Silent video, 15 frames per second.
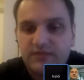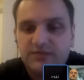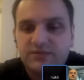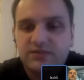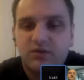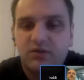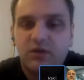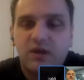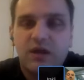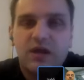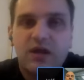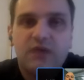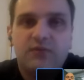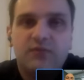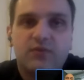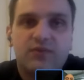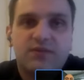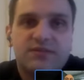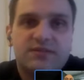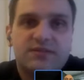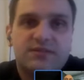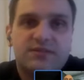So for
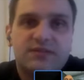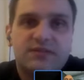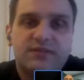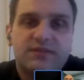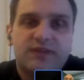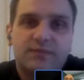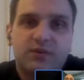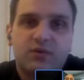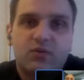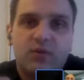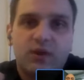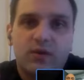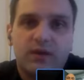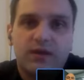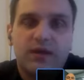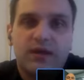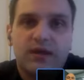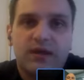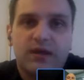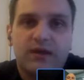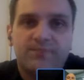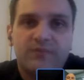instance, if I'm querying
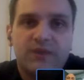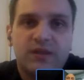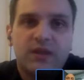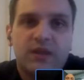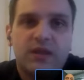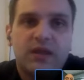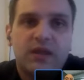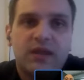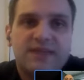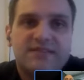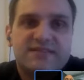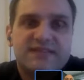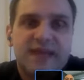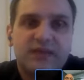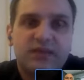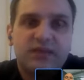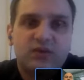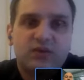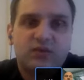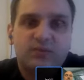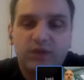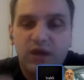a set
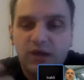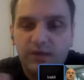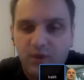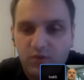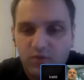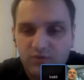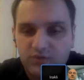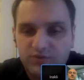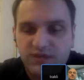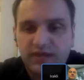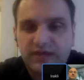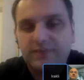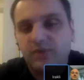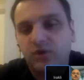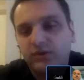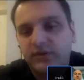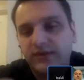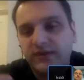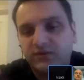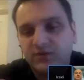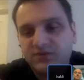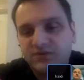of blog posts and I'm only
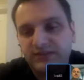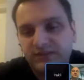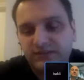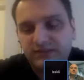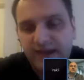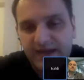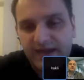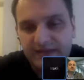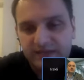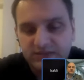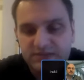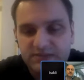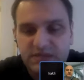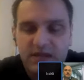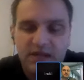interested in titles,